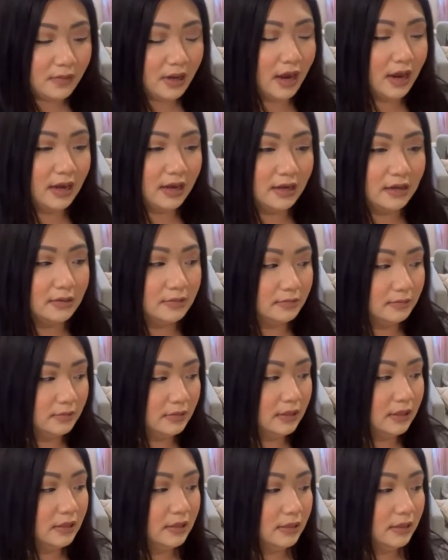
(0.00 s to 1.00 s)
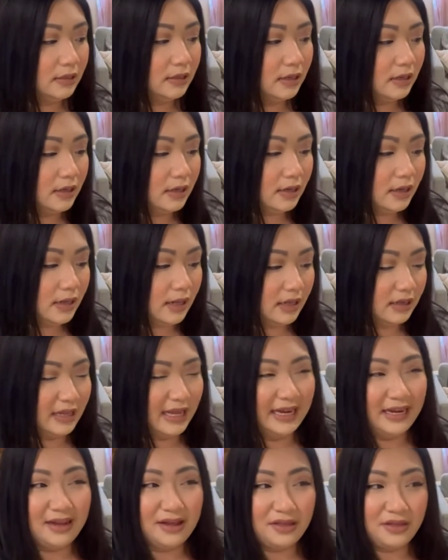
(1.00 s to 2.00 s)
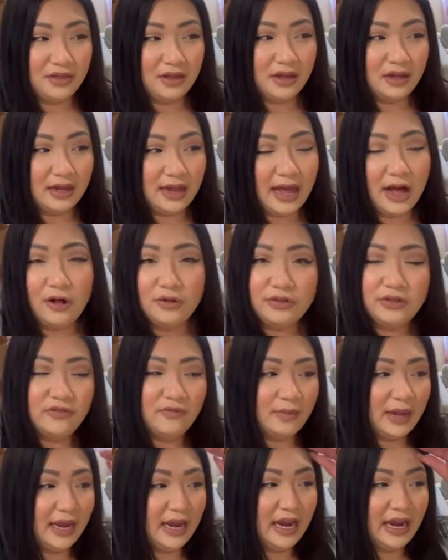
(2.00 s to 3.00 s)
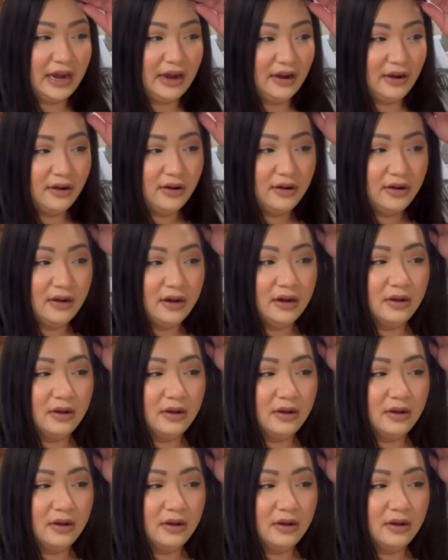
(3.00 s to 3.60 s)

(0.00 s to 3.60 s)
um like the health of my hair